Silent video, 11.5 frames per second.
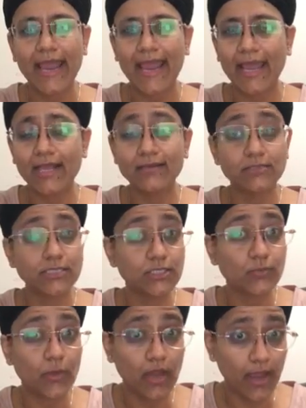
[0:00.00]
And since
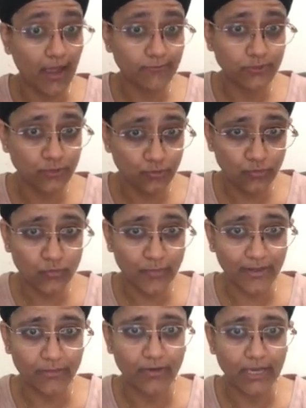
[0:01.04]
we have two
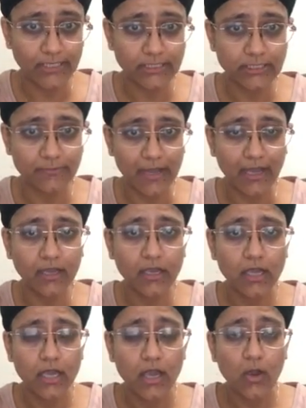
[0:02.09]
23 kgs bag,
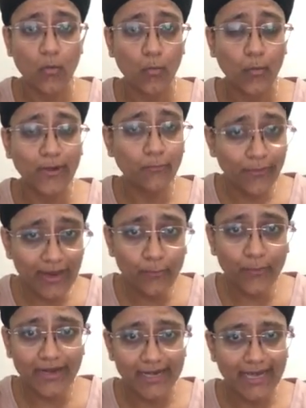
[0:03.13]
when we
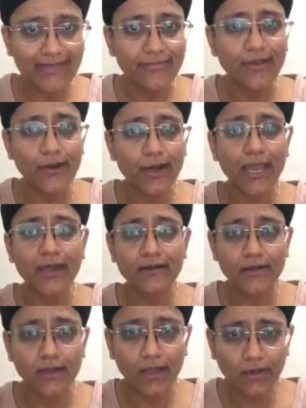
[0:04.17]
went at the Air
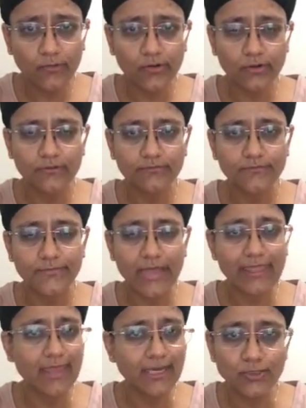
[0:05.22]
Canada counter,
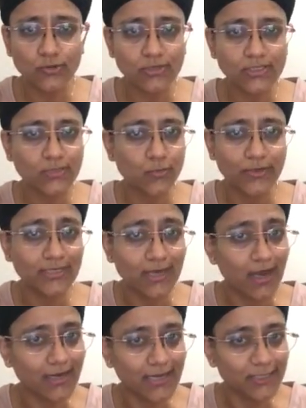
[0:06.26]
they told us we did
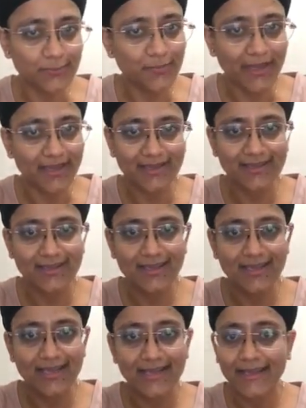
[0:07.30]
not need to pay.
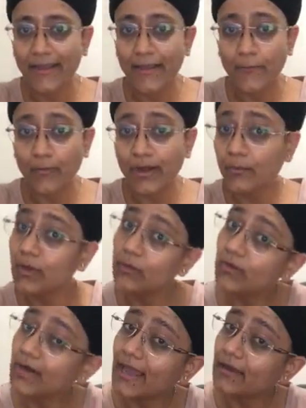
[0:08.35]
When we
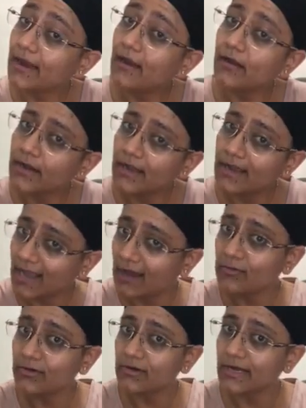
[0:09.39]
were at Air India
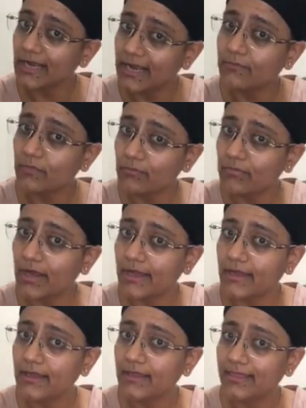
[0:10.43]
counter in
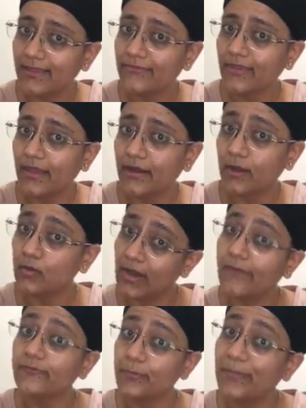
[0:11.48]
Mumbai, they said you'll
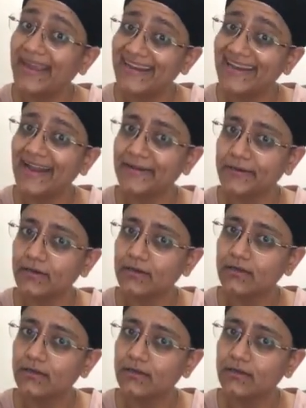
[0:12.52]
have to pay in London.